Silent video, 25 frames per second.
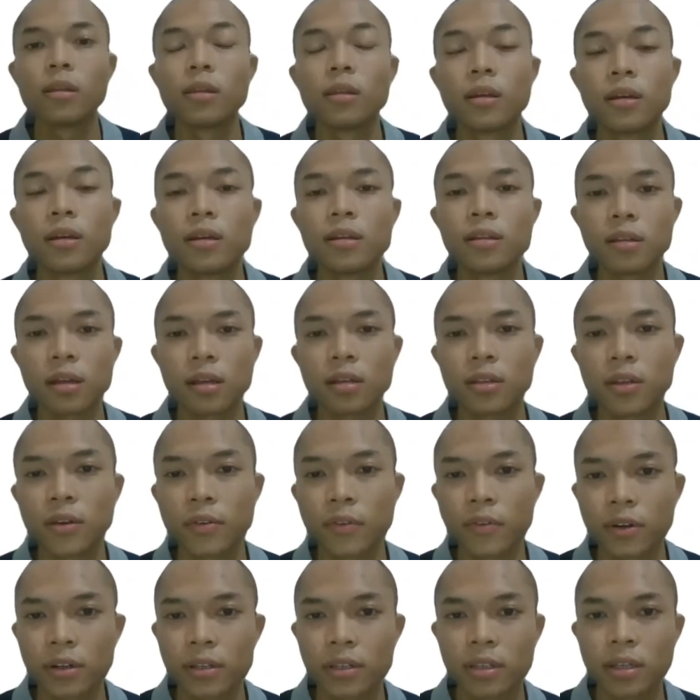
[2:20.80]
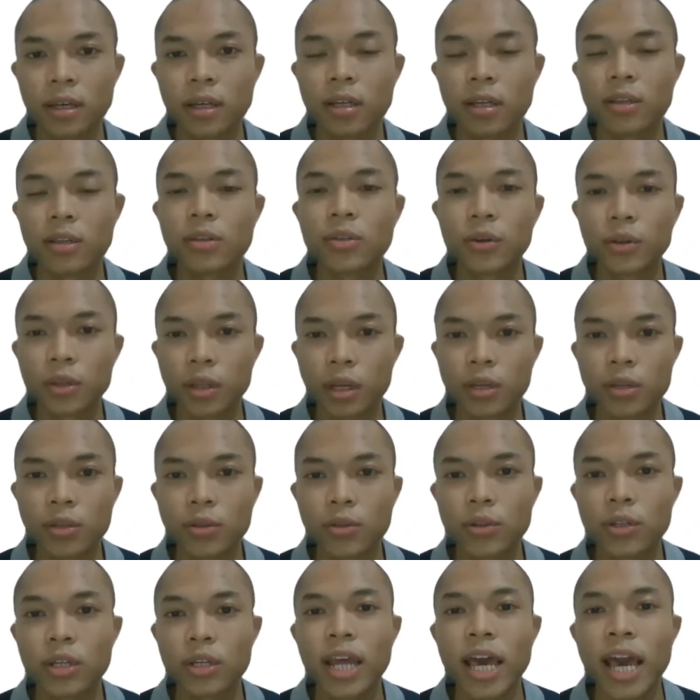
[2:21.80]
The results of our study show that
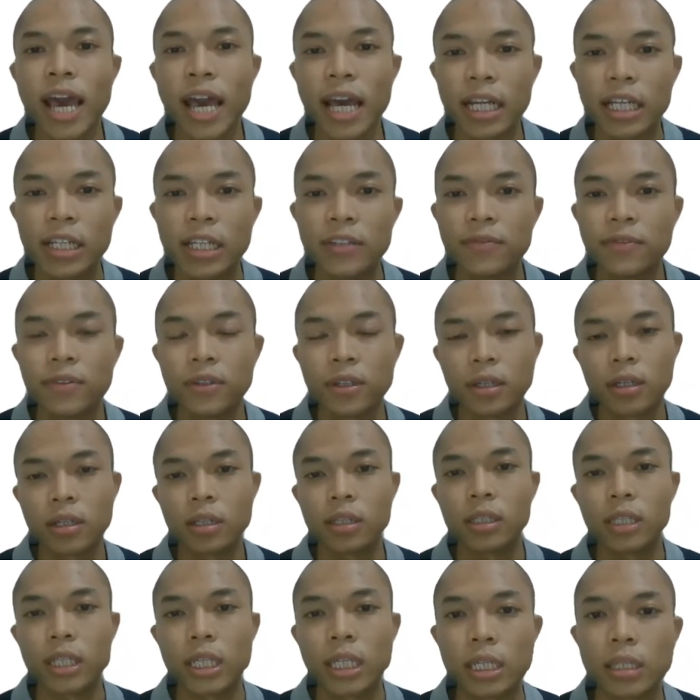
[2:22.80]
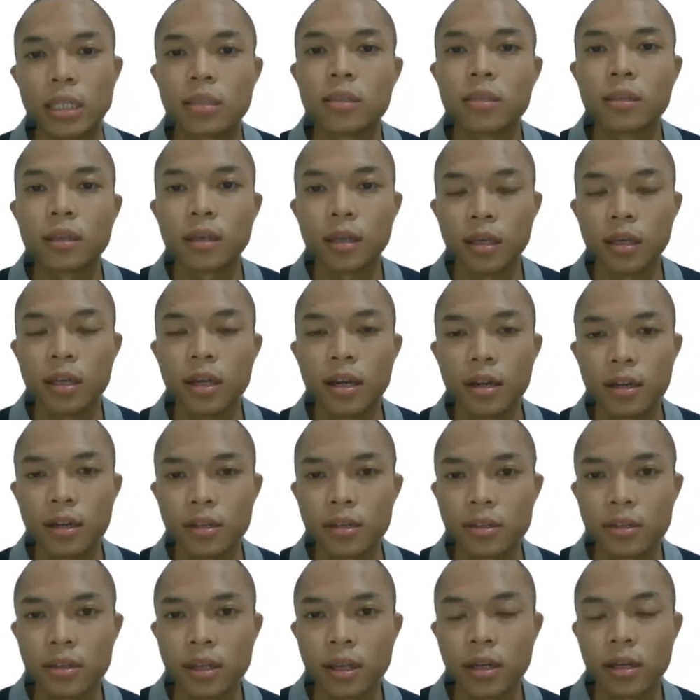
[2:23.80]
students had difficulties in
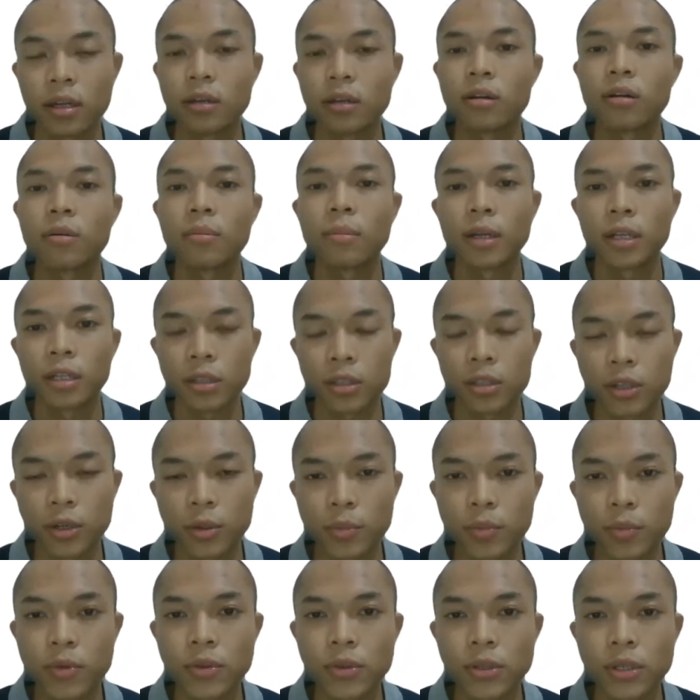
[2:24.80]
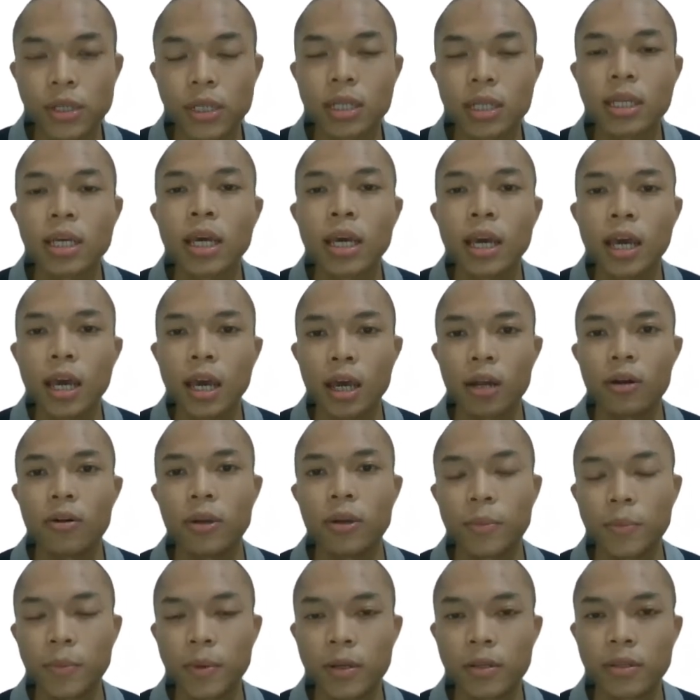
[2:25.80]
understanding normal distribution and
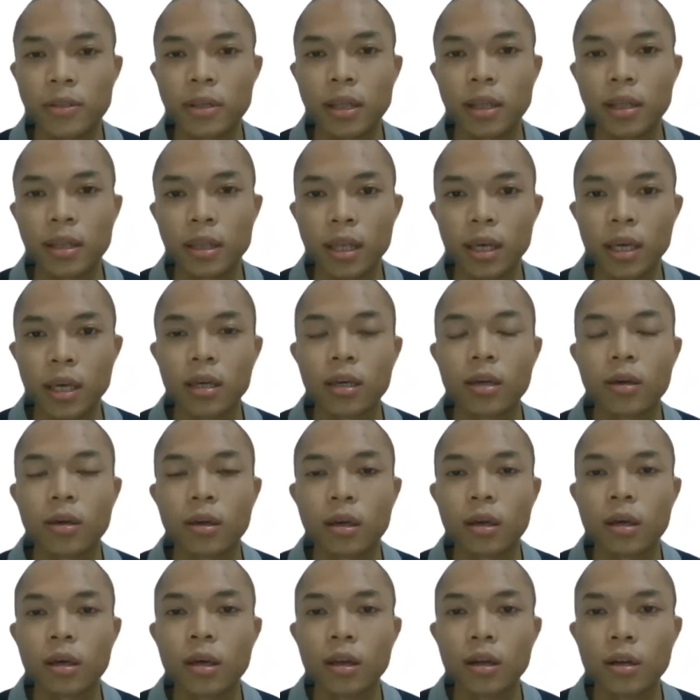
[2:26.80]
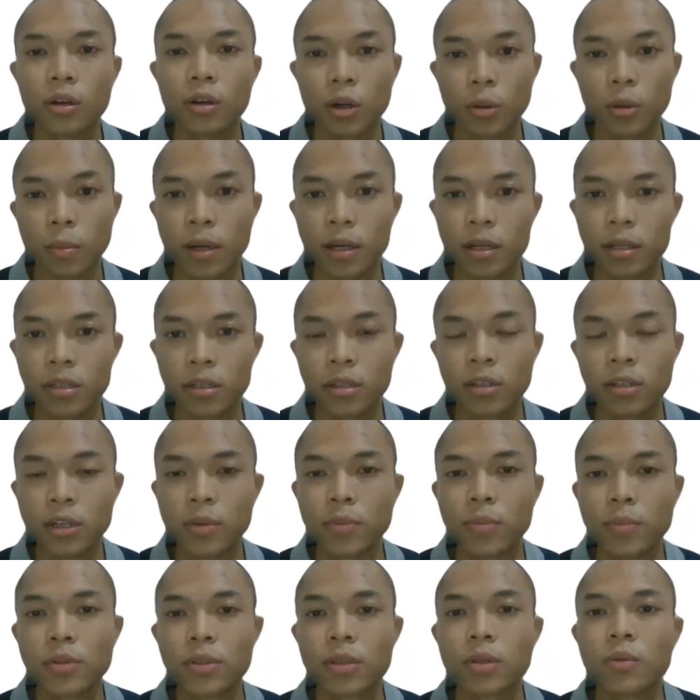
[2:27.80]
representing normal
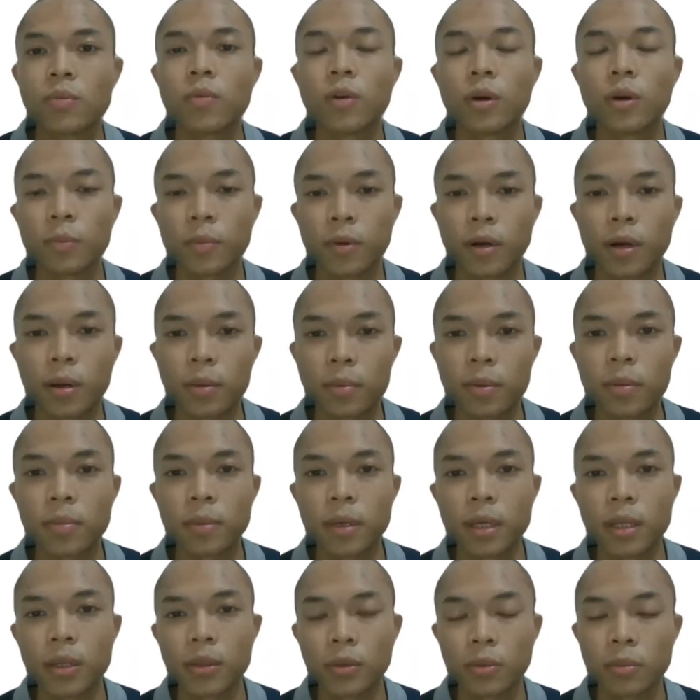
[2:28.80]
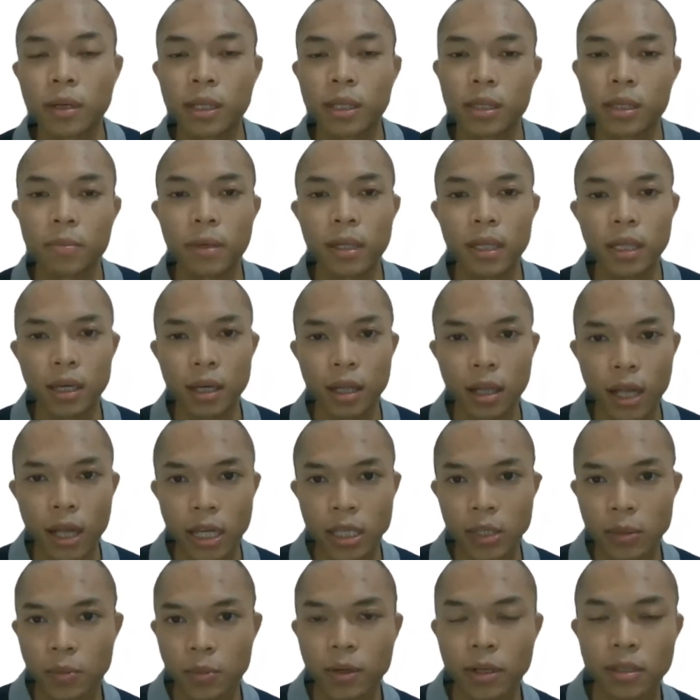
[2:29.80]
distribution word problem into mathematical
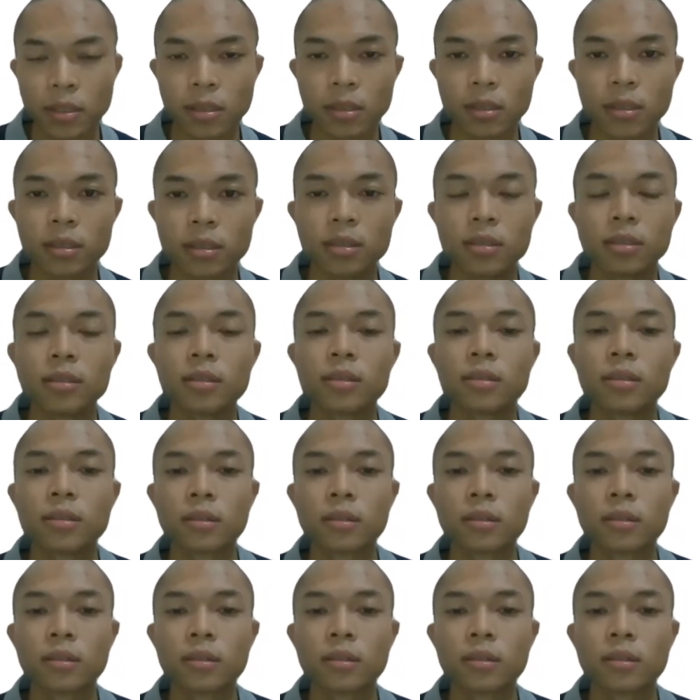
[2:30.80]
expression.